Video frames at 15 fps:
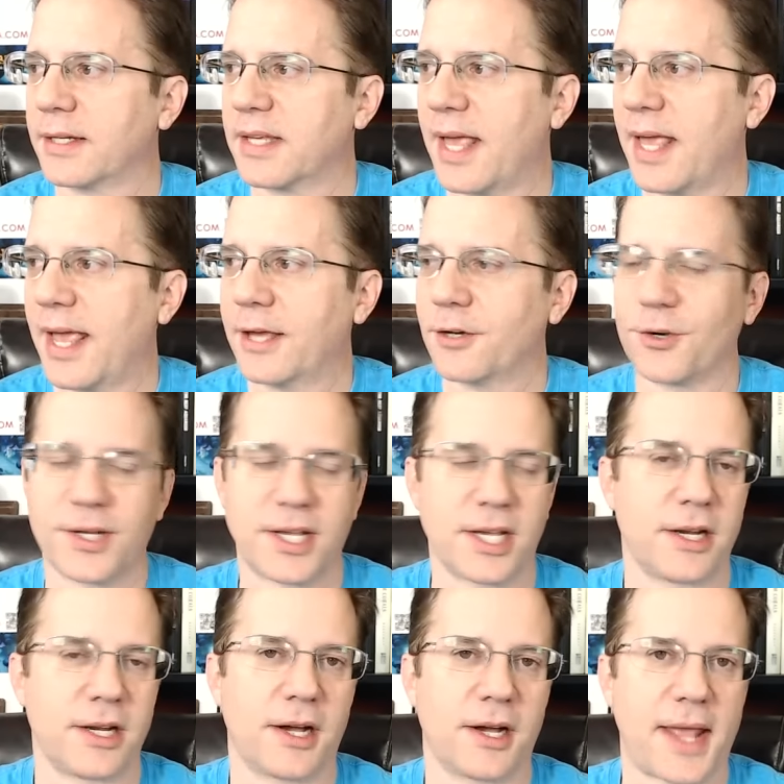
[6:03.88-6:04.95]
can or
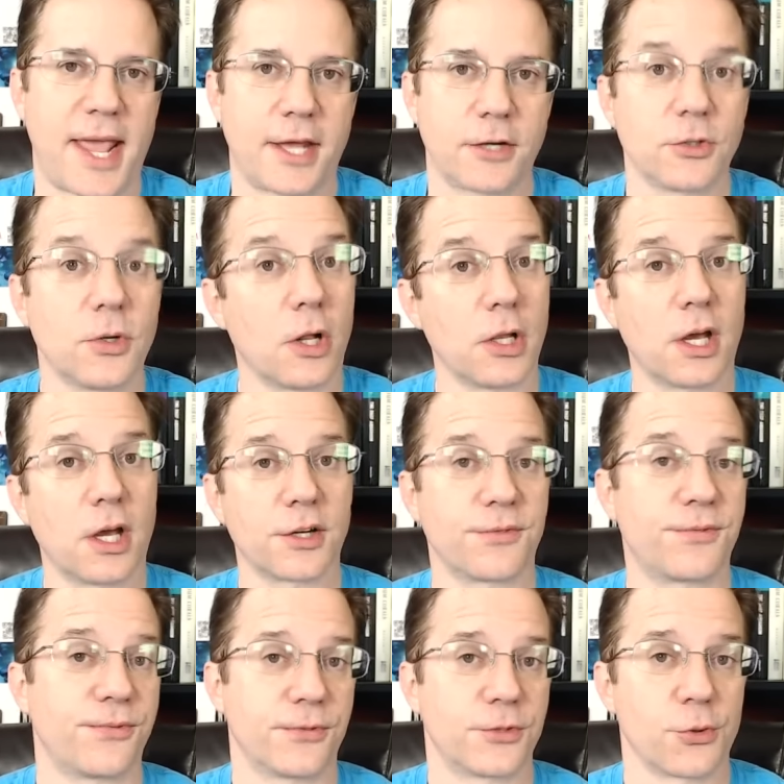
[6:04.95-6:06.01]
cannot handle a lot
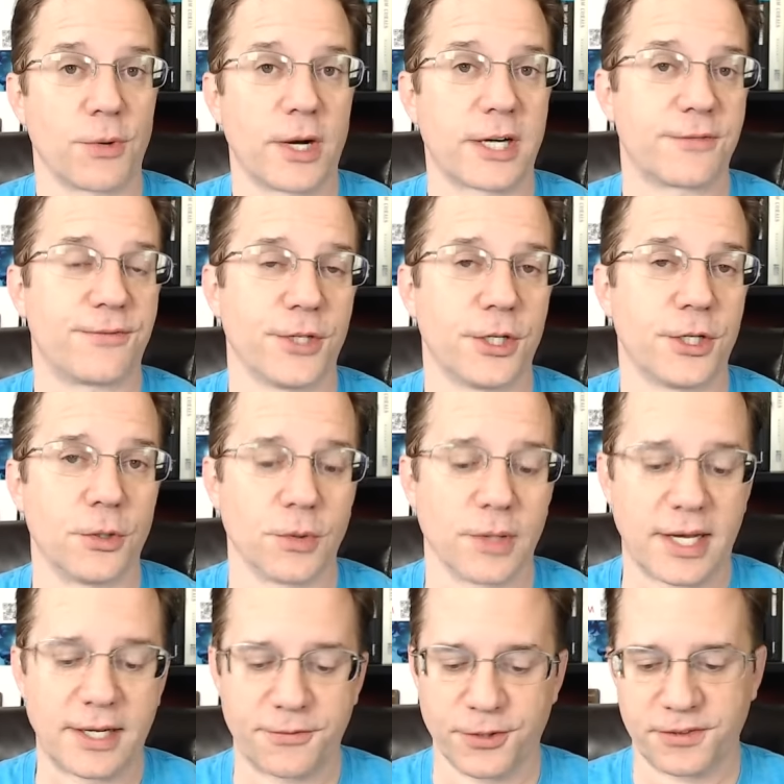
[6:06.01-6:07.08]
of direct flow?
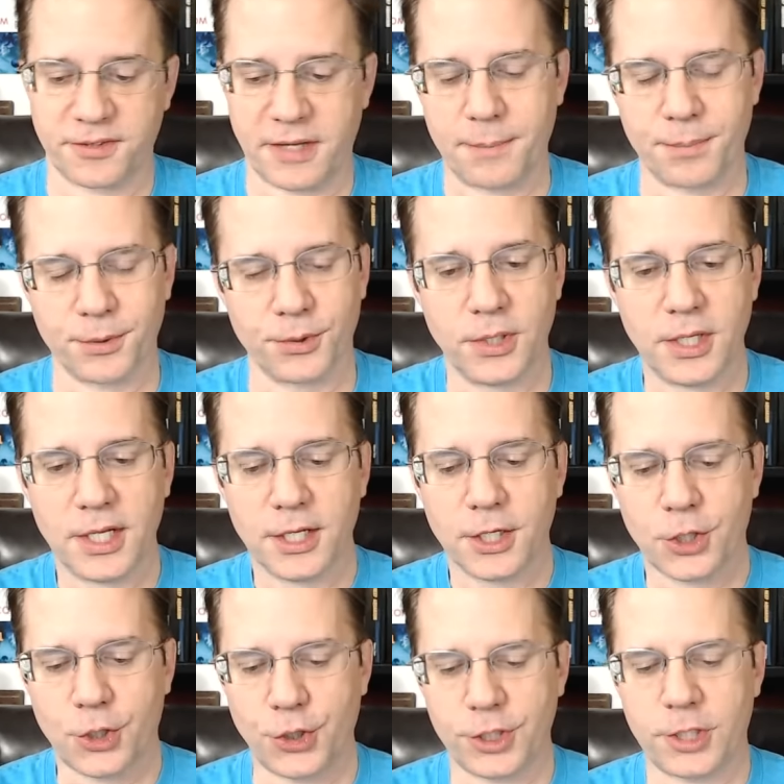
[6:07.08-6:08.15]
Like, for example,
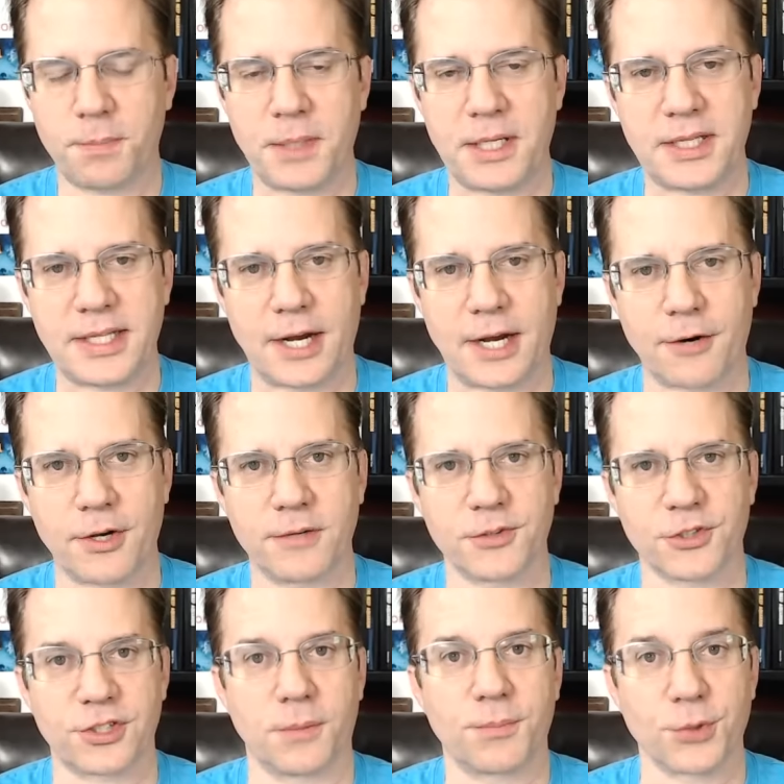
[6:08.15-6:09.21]
could it be in the area of
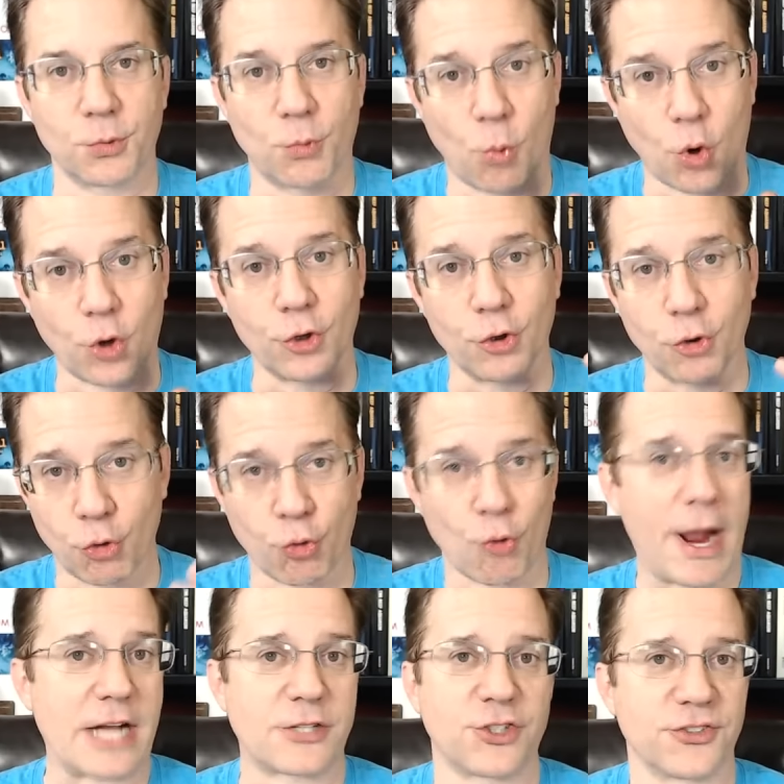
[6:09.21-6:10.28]
your sump where the water
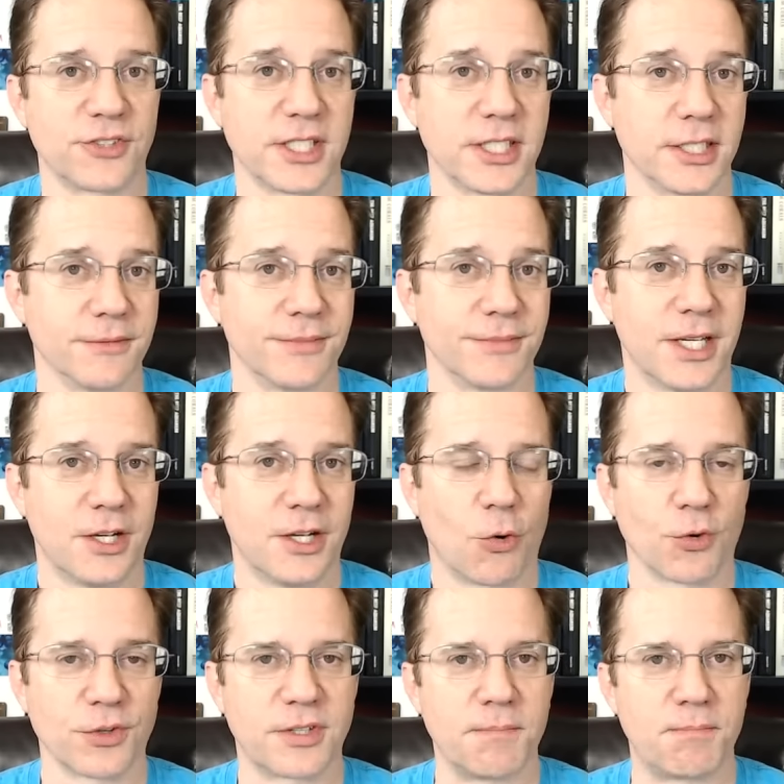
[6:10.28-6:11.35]
crashes in?
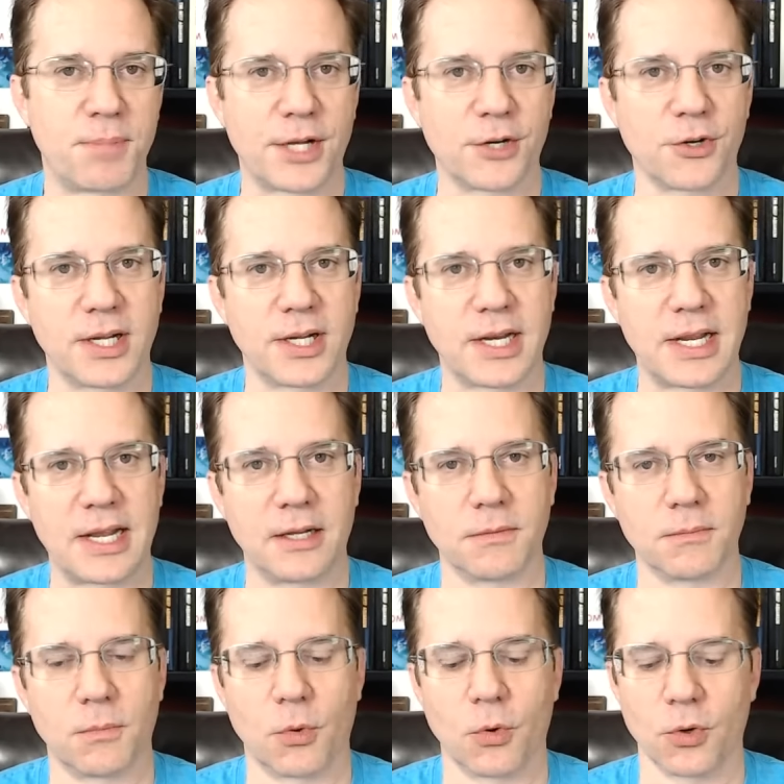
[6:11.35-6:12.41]
Or is it better in a
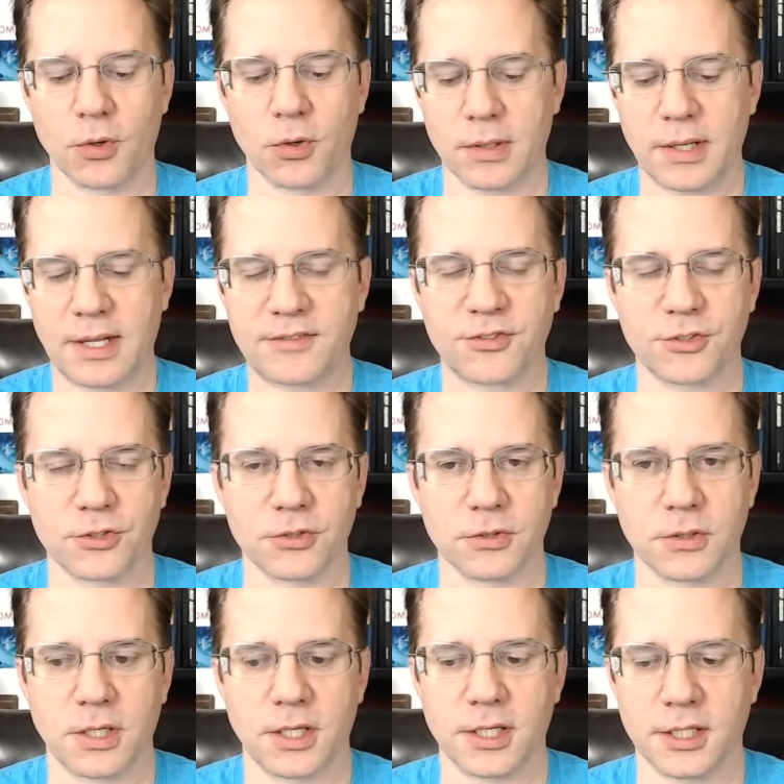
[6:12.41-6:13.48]
more
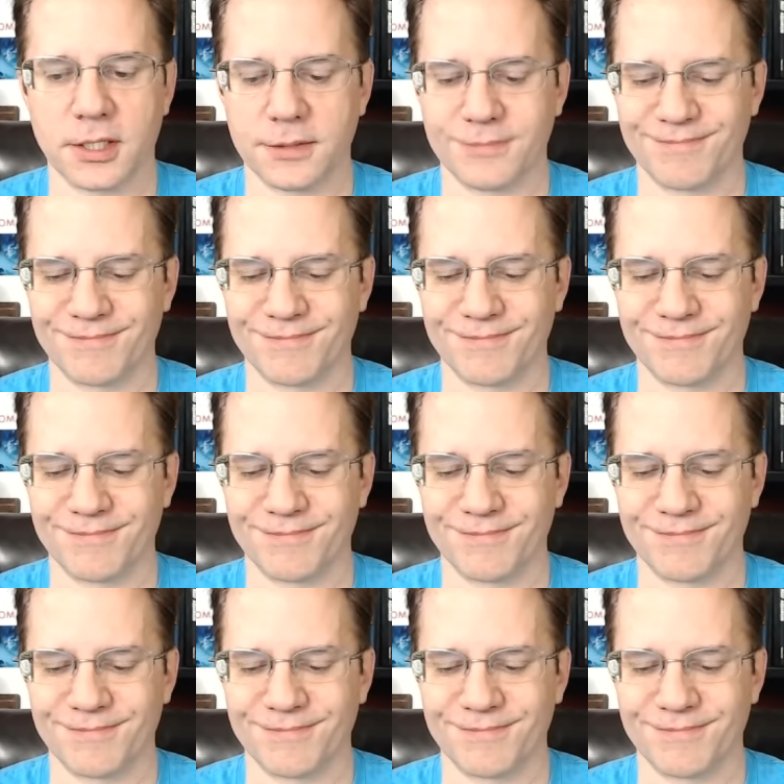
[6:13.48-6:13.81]
lesser, uh,